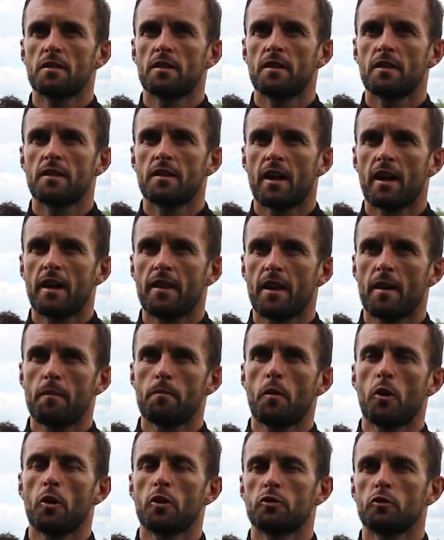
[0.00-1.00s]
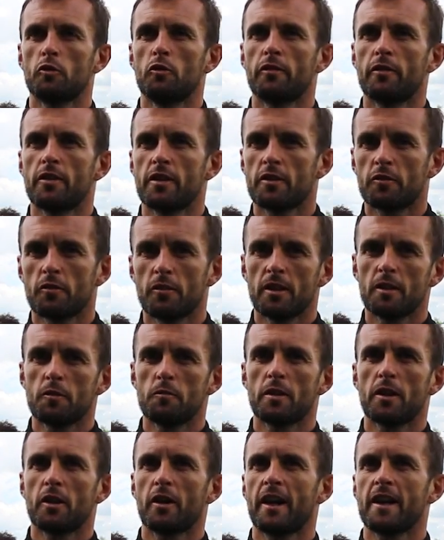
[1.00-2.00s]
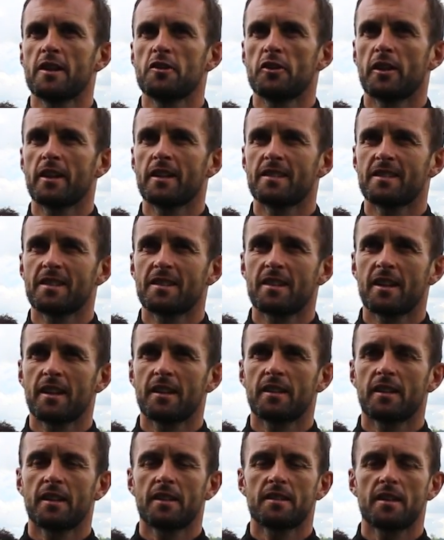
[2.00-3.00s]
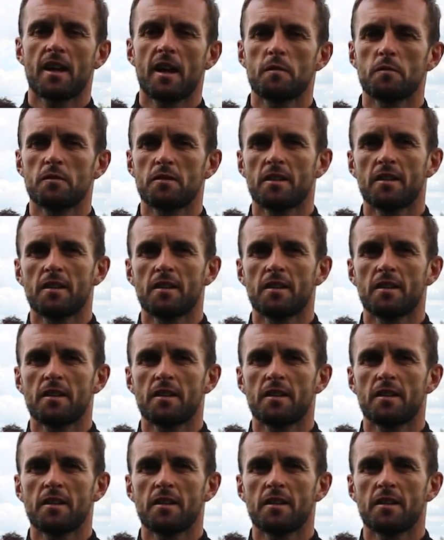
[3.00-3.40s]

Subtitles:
and that boils over into a little bit of hijinks at times,